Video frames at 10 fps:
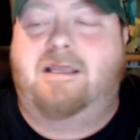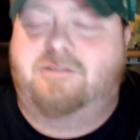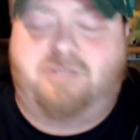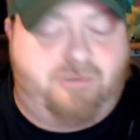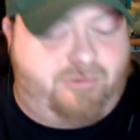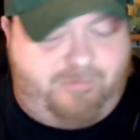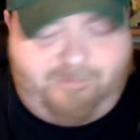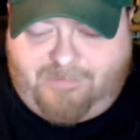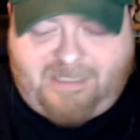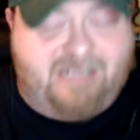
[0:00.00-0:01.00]
dude,
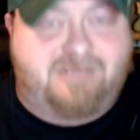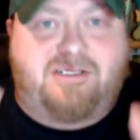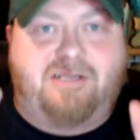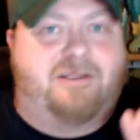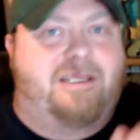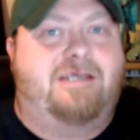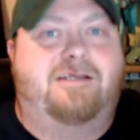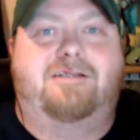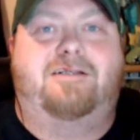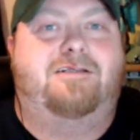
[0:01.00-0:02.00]
instantly
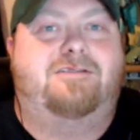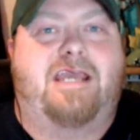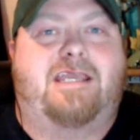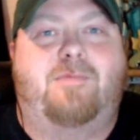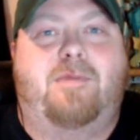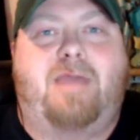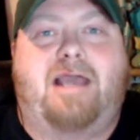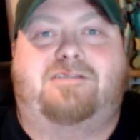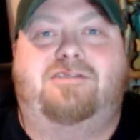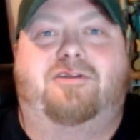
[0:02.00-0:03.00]
taking me
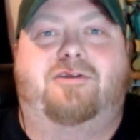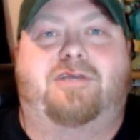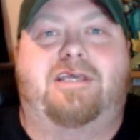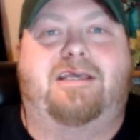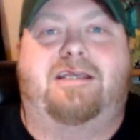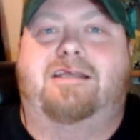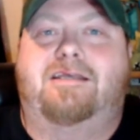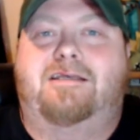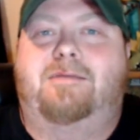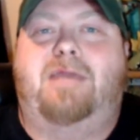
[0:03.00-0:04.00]
back to a little kid
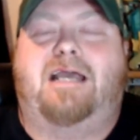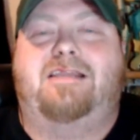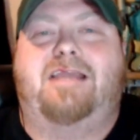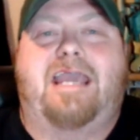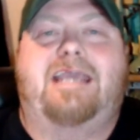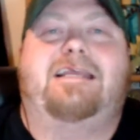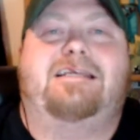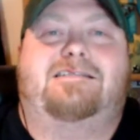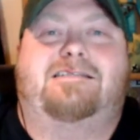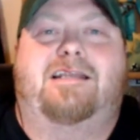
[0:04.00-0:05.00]
back in the 80s
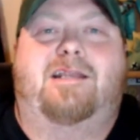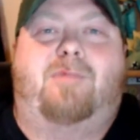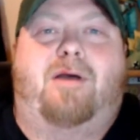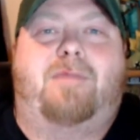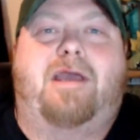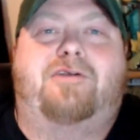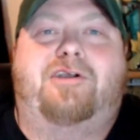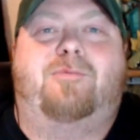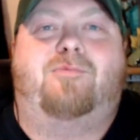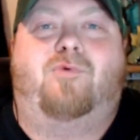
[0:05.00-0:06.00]
sitting in my
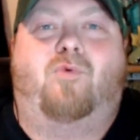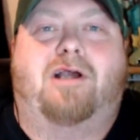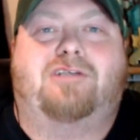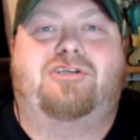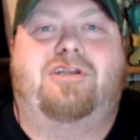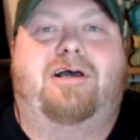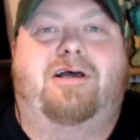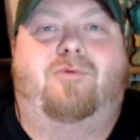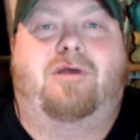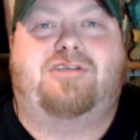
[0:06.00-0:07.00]
bedroom watching uh
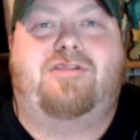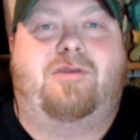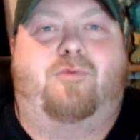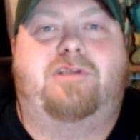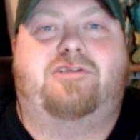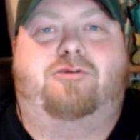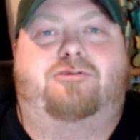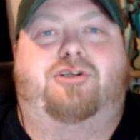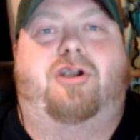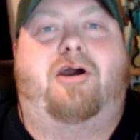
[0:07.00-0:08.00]
watching the original
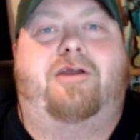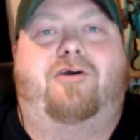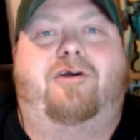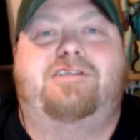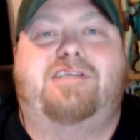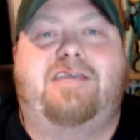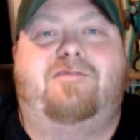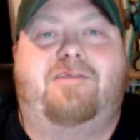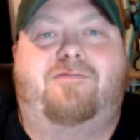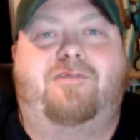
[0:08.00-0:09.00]
Tron on
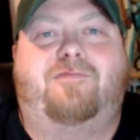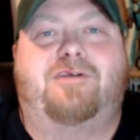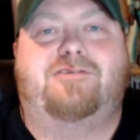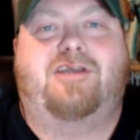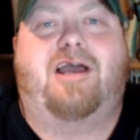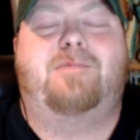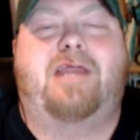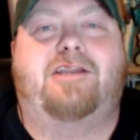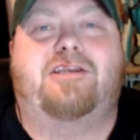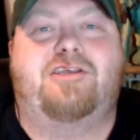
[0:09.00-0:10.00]
TV for the first time
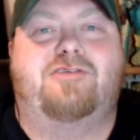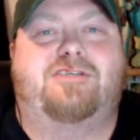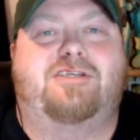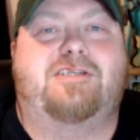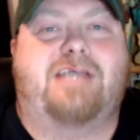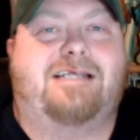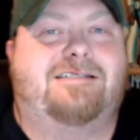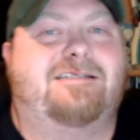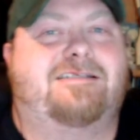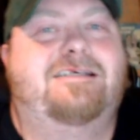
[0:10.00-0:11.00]
down in Houston,
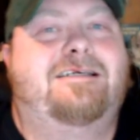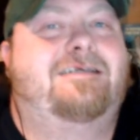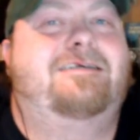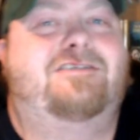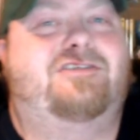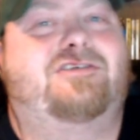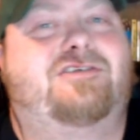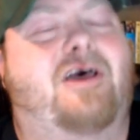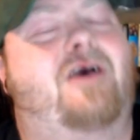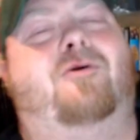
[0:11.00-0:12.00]
Texas.
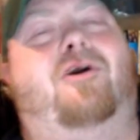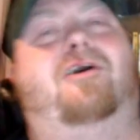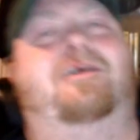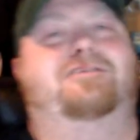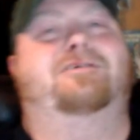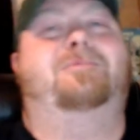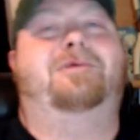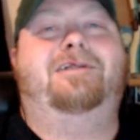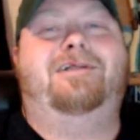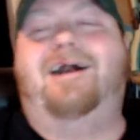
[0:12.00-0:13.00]
So awesome.
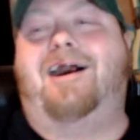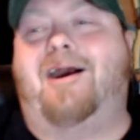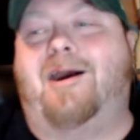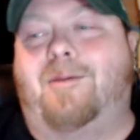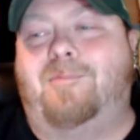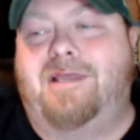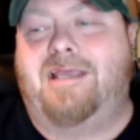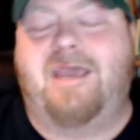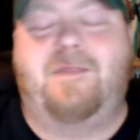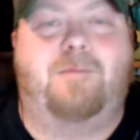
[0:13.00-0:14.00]
Um
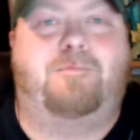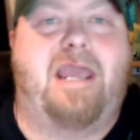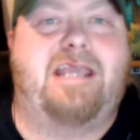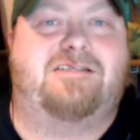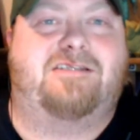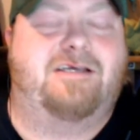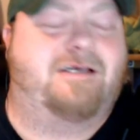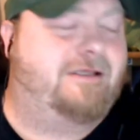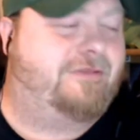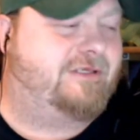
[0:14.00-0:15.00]
in the bass
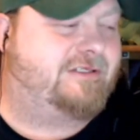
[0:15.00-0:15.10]
the the